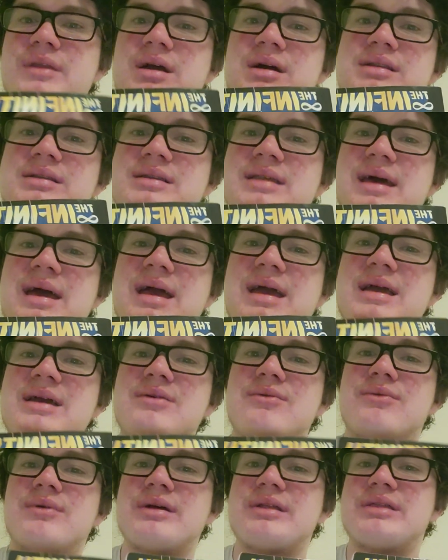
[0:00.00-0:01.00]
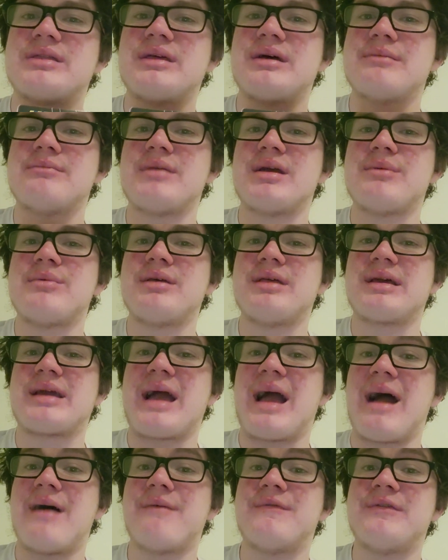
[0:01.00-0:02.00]
a day, with maybe like
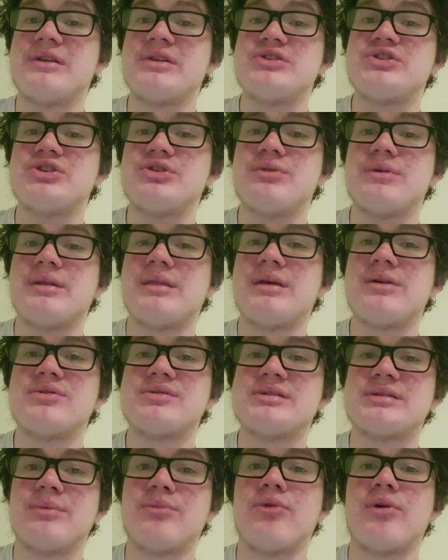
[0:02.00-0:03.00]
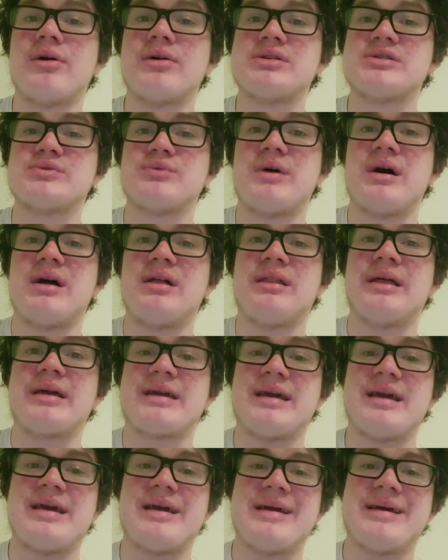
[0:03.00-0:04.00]
half an issue in there somewhere as well.
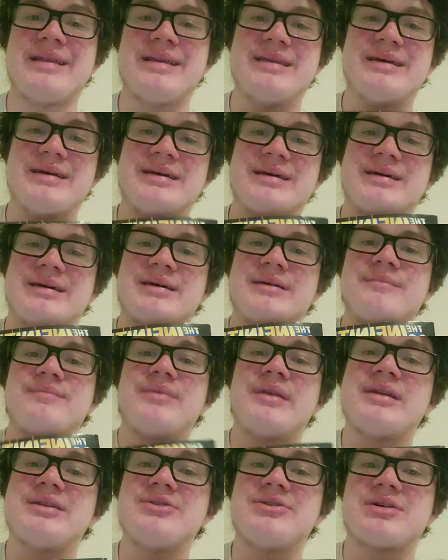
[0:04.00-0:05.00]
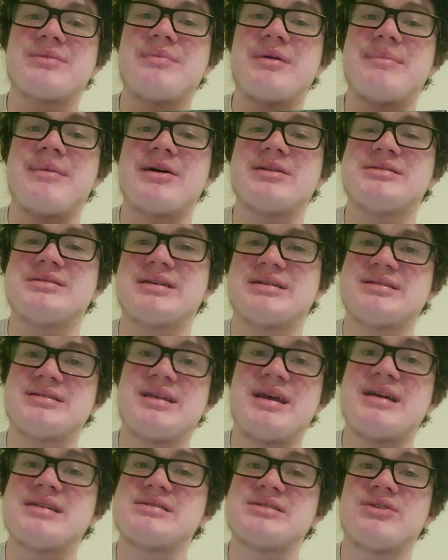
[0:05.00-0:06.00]
Like it took me about 6
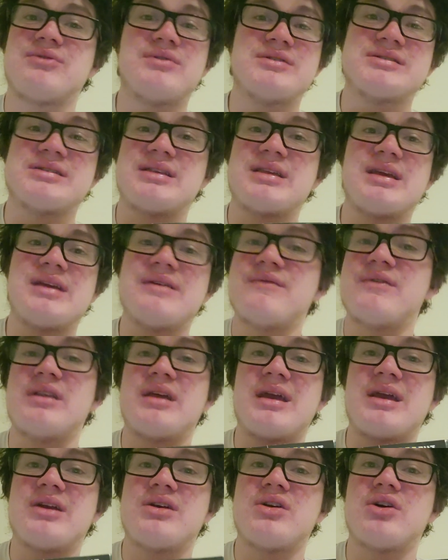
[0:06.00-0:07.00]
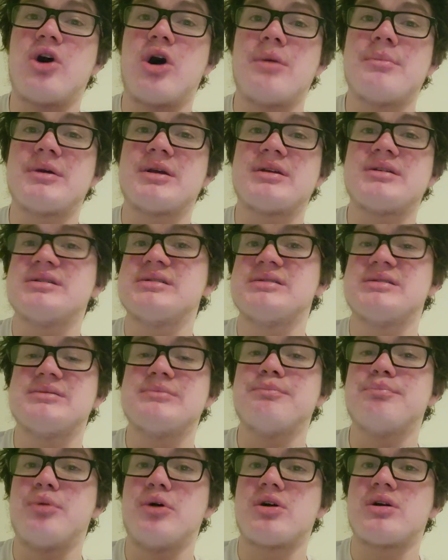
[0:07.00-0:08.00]
days, and it wasn't even a comic
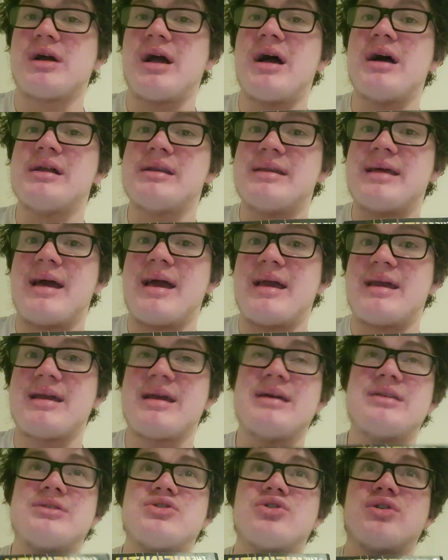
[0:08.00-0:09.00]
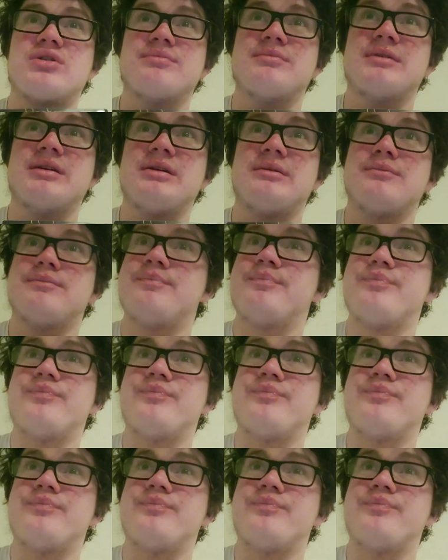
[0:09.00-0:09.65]
book a day. It took me